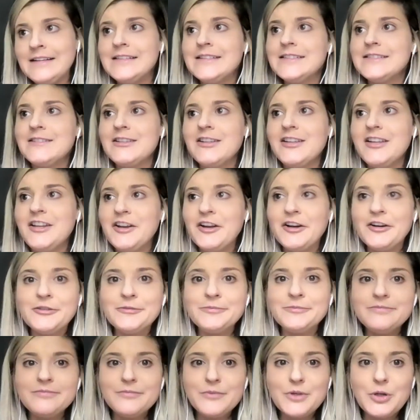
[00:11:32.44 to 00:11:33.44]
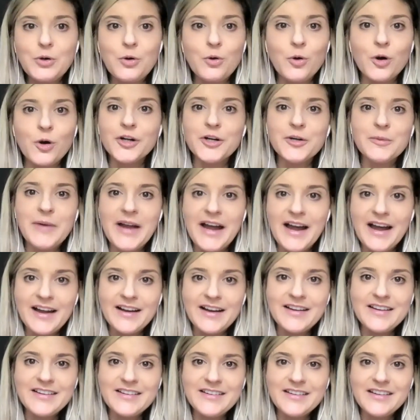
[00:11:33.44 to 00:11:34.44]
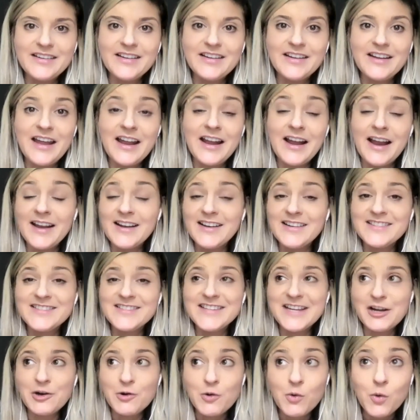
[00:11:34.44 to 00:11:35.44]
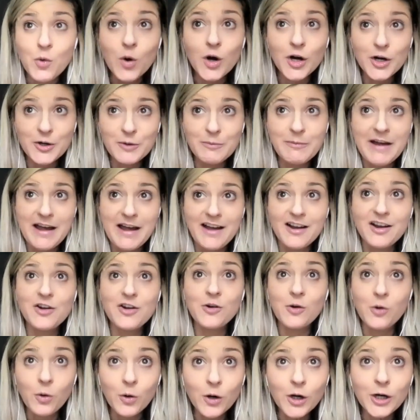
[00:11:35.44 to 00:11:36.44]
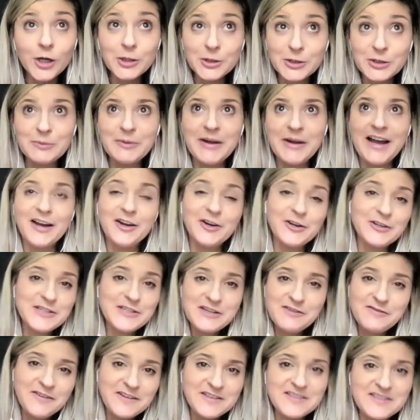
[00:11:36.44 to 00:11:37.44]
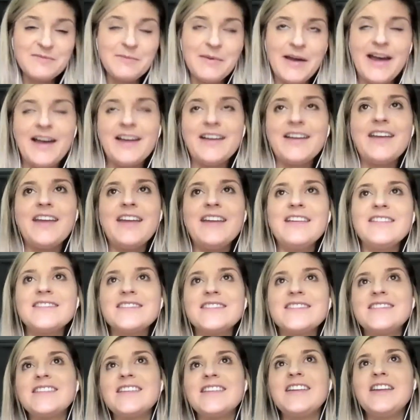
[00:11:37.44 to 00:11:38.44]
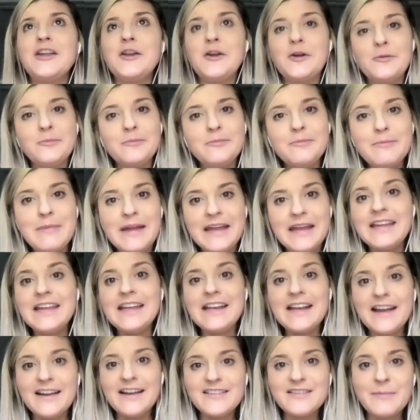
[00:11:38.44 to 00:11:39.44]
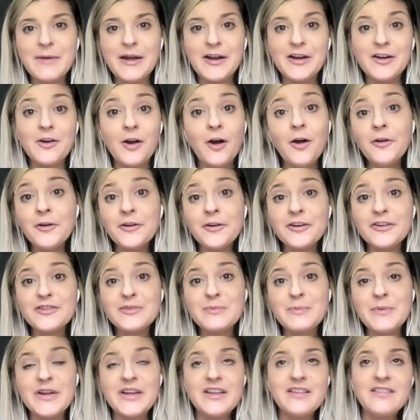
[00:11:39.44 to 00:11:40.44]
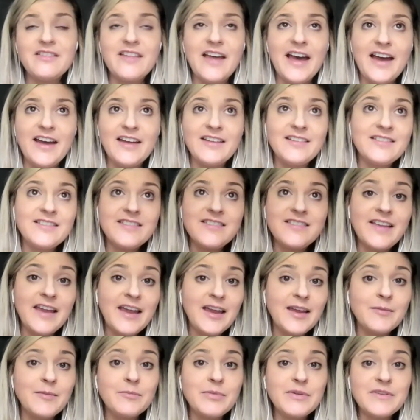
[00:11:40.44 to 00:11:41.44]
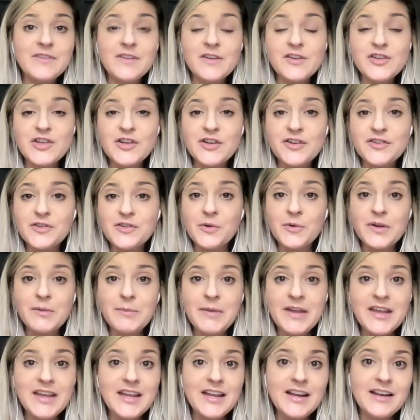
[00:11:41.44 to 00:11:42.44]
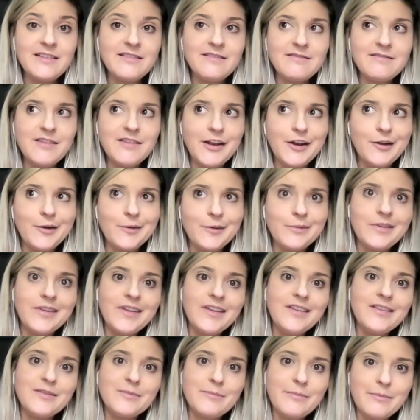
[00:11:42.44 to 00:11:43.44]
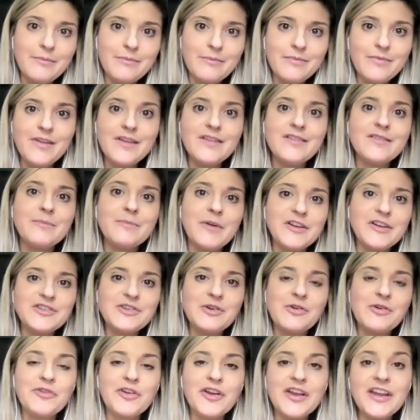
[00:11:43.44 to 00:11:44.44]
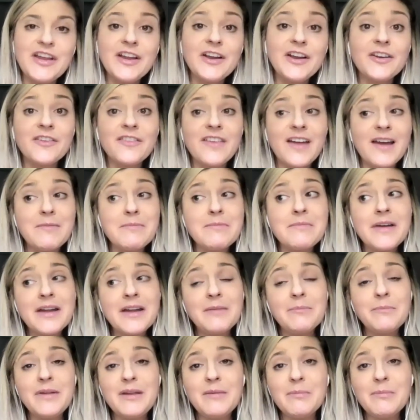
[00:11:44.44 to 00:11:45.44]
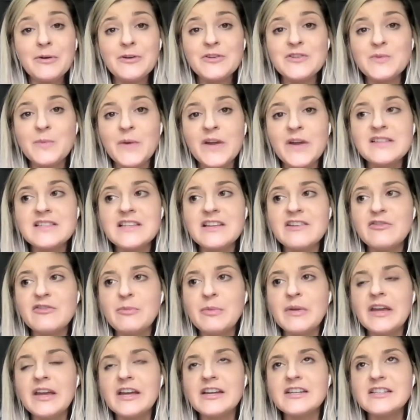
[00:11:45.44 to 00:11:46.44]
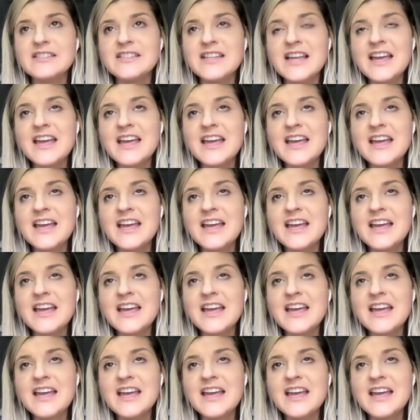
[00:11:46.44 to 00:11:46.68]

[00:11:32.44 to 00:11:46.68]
you know, cornerback, and I didn't say quarterback, cornerback or defensive back is, you know, making X amount of dollars, but that same position is only making, you know, this much over here, that might be persuasive. Because